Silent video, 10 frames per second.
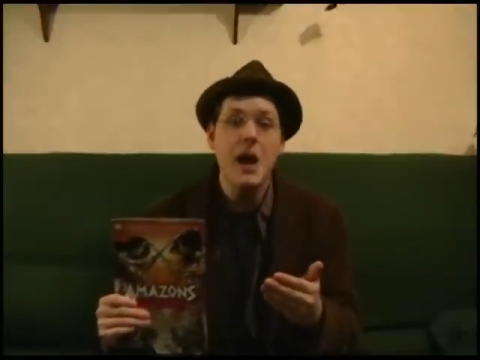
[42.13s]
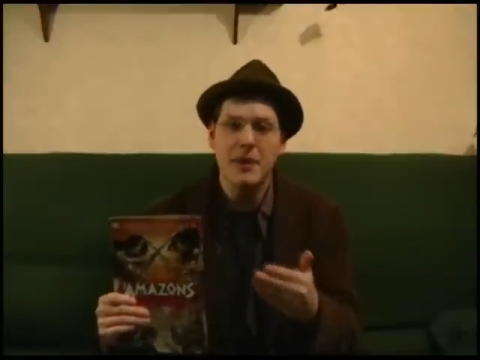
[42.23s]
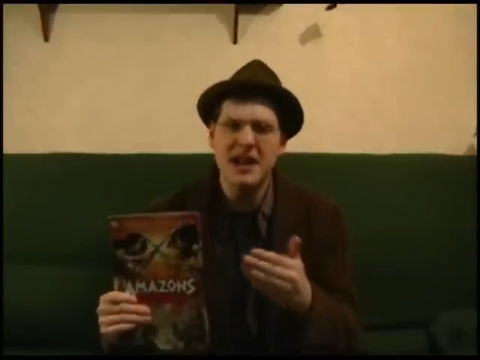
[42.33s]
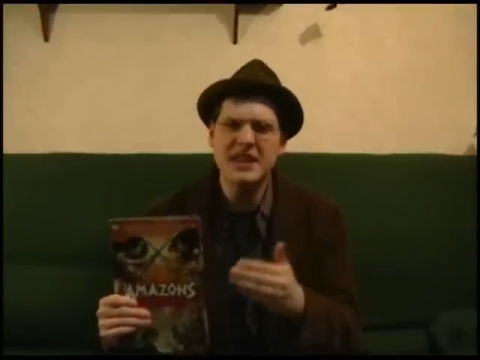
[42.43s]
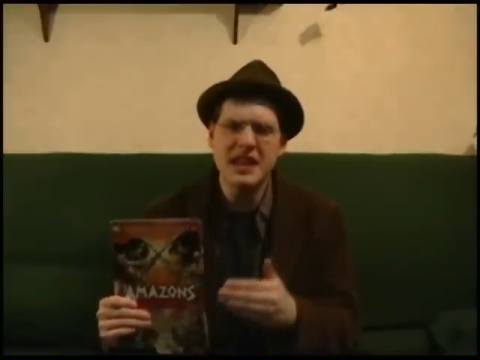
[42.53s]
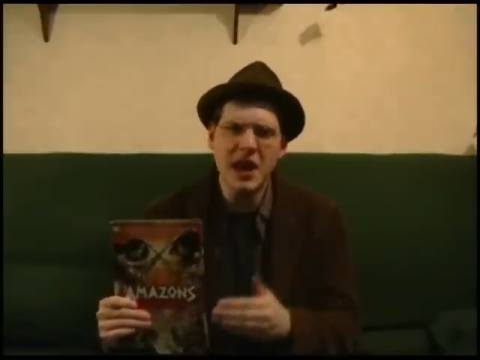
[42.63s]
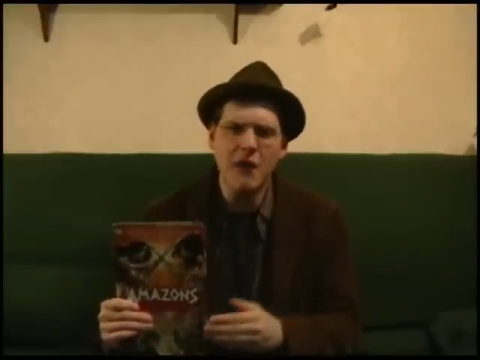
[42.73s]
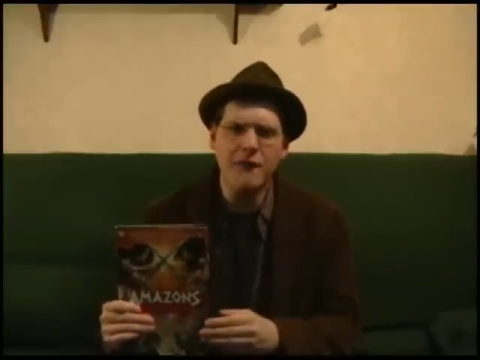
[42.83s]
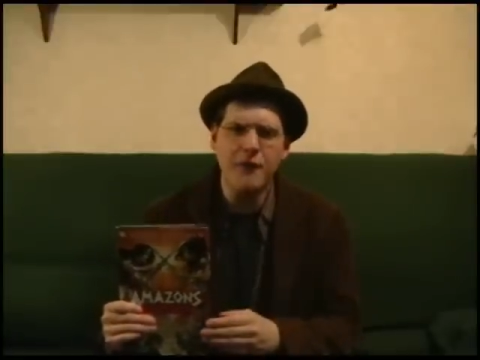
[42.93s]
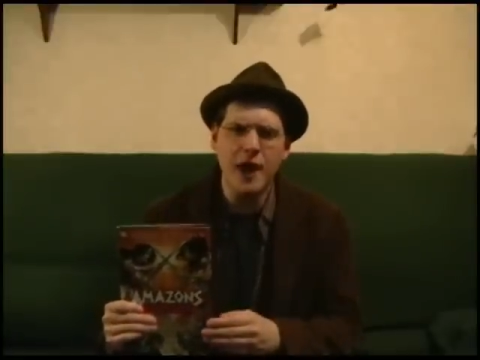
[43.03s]
but it's a
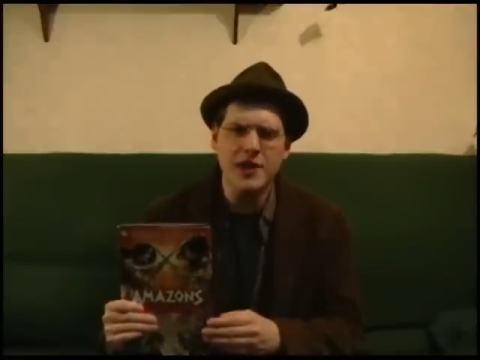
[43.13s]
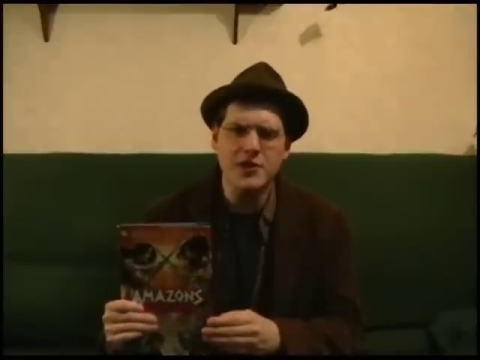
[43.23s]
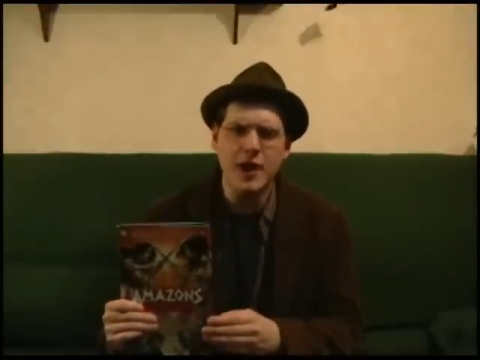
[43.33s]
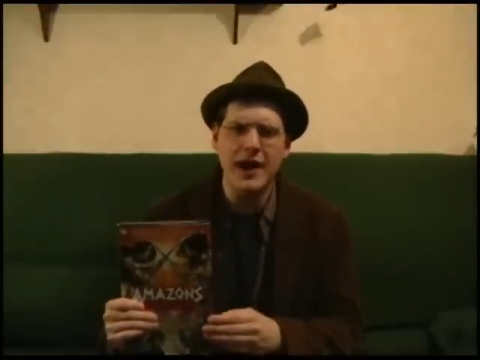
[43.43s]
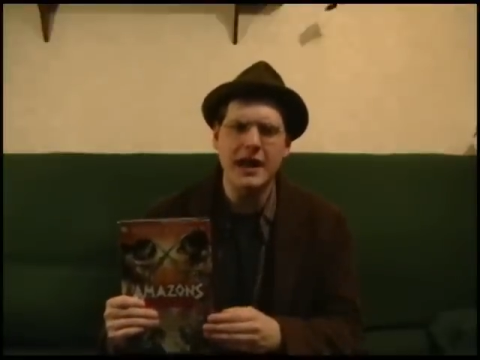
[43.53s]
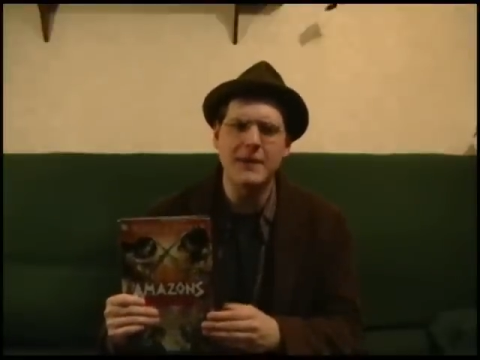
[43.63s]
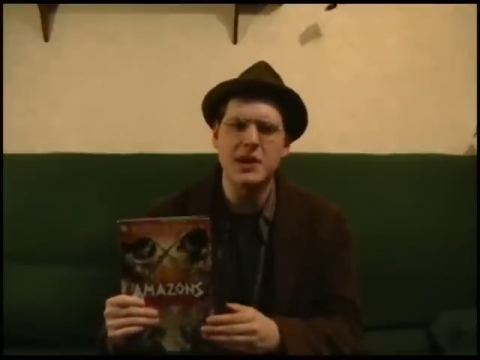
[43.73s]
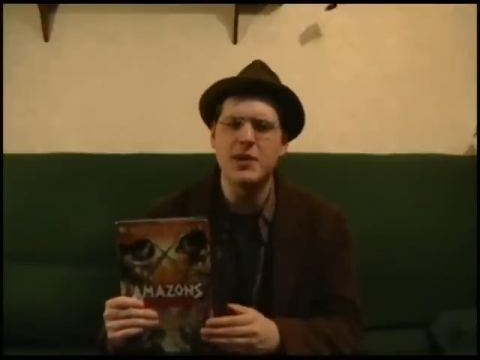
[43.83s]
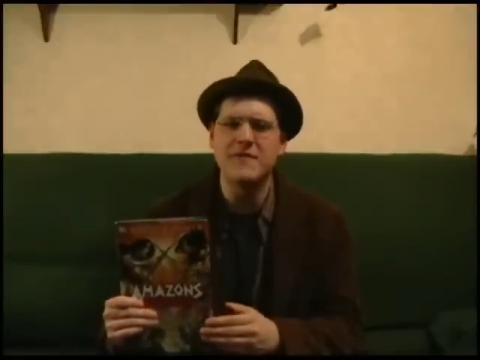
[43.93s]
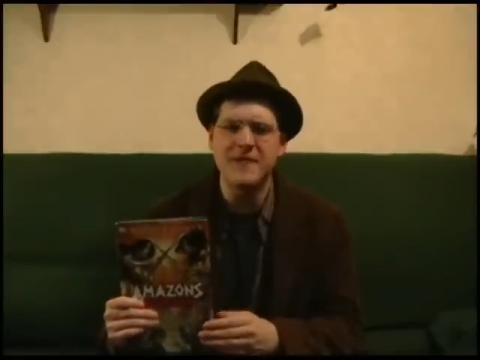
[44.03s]
little frustrating when
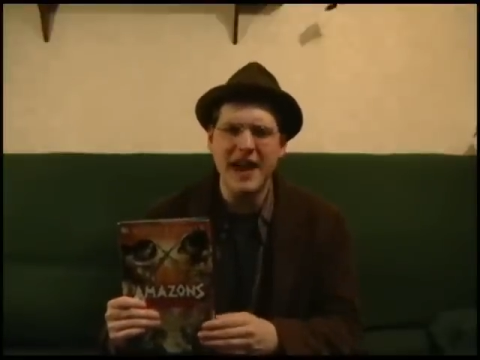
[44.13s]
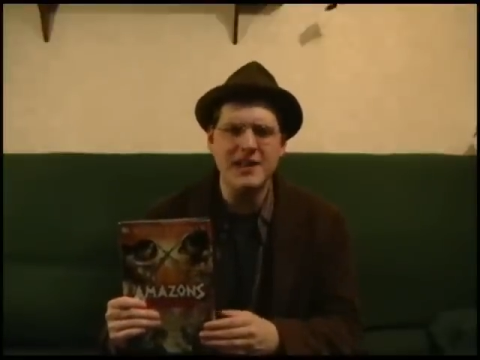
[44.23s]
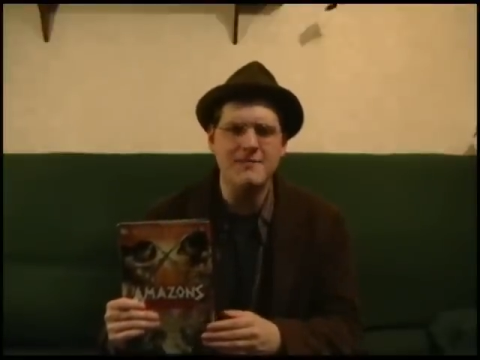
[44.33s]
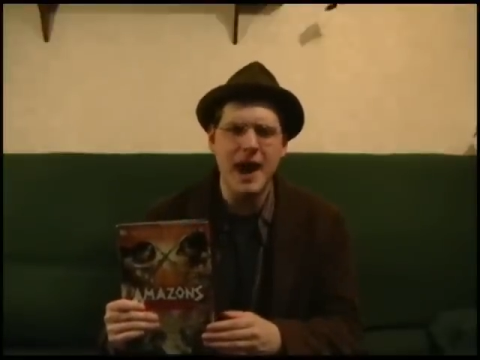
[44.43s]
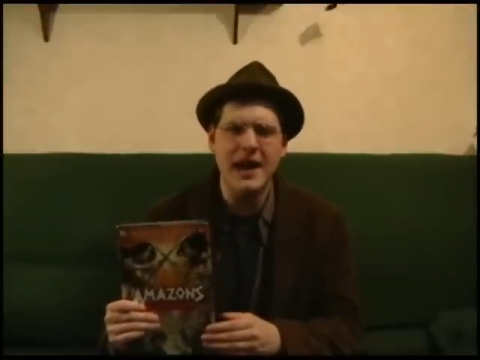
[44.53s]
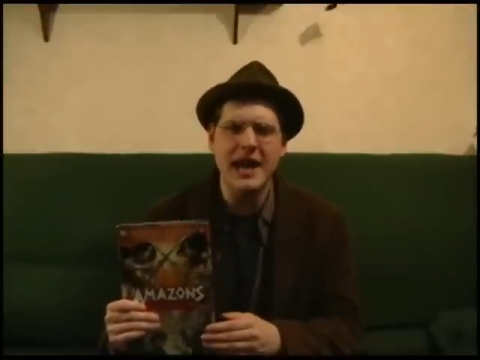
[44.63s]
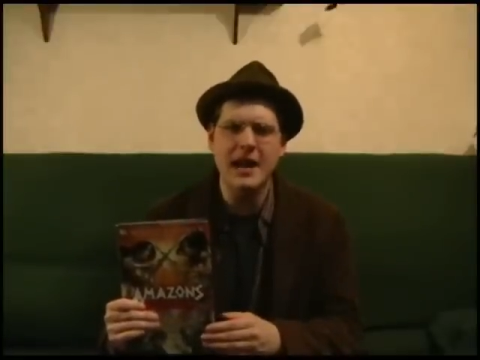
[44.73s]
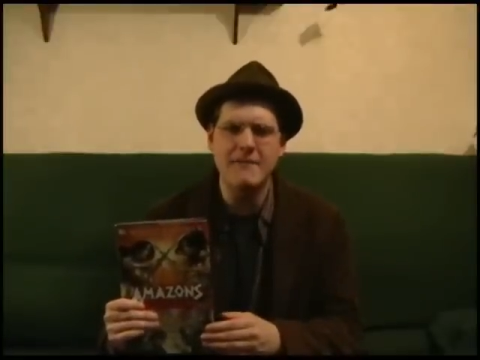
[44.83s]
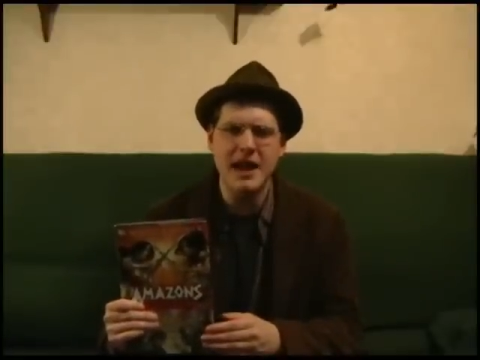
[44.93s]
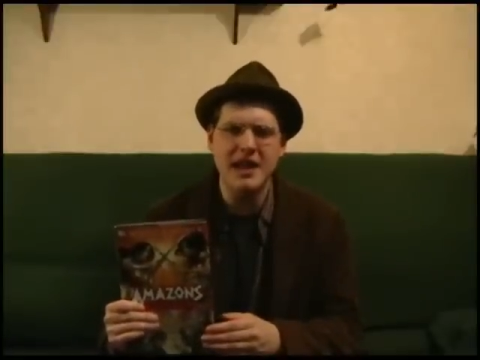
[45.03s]
you invest money in
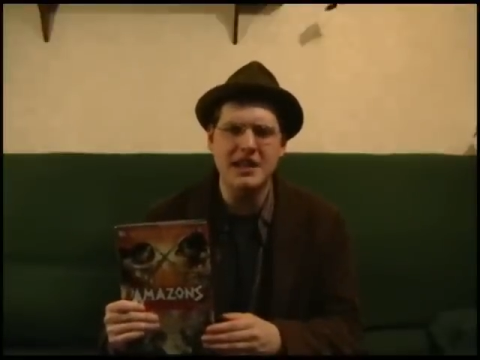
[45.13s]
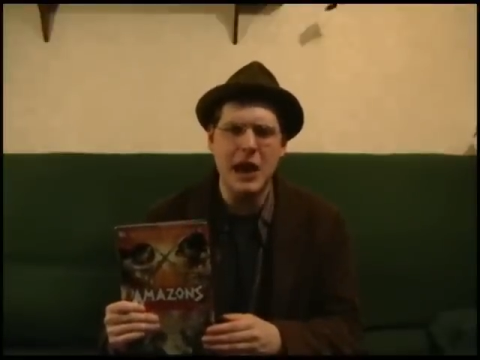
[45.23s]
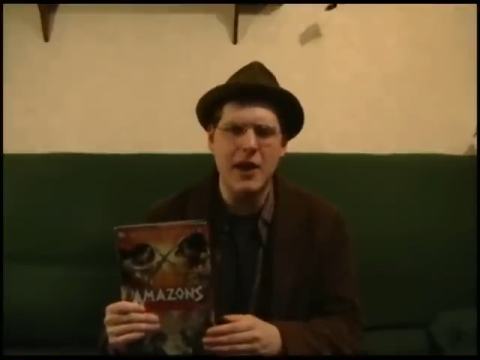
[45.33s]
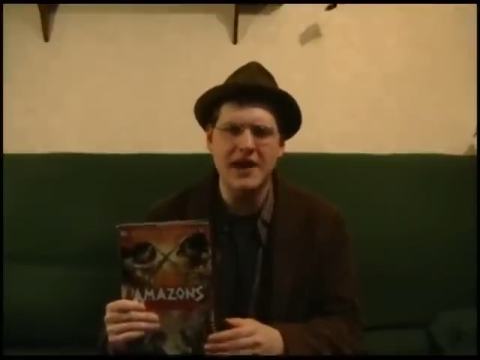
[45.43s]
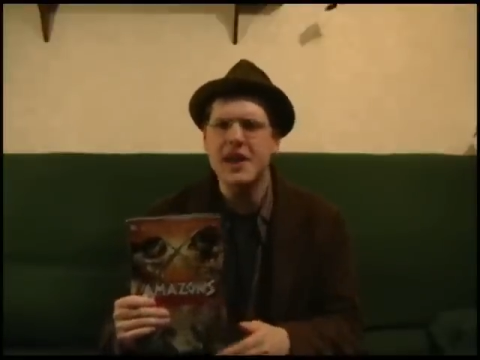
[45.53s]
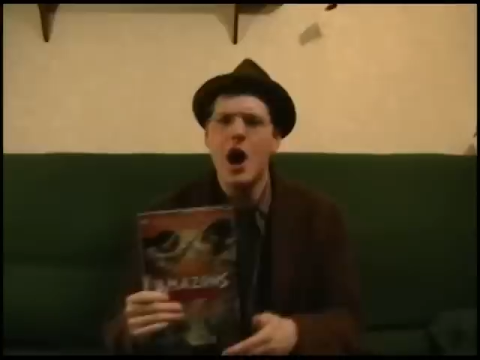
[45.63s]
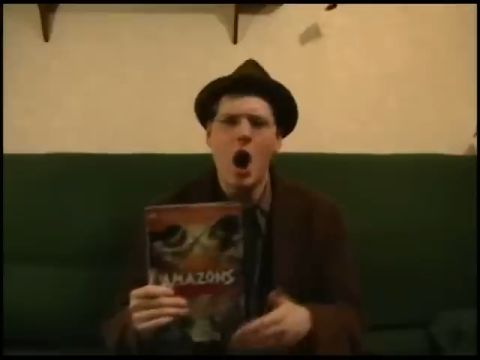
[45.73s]
a miniseries